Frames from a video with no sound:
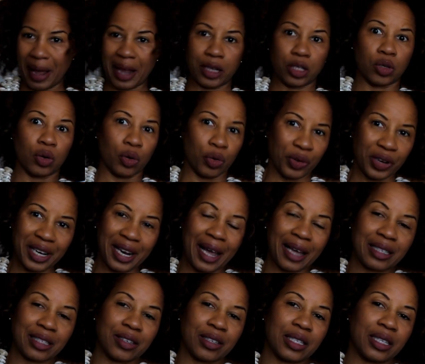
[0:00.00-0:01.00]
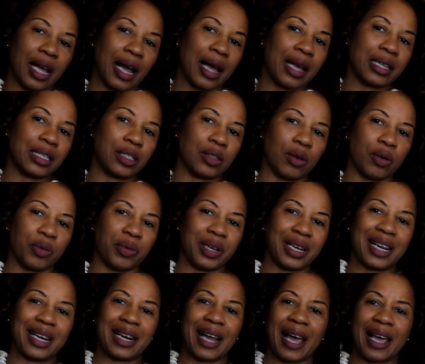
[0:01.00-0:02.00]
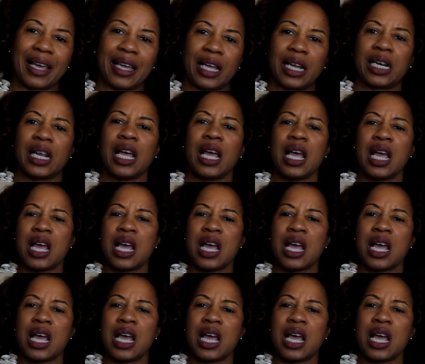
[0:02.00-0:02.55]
I don't really exercise, don't really like it.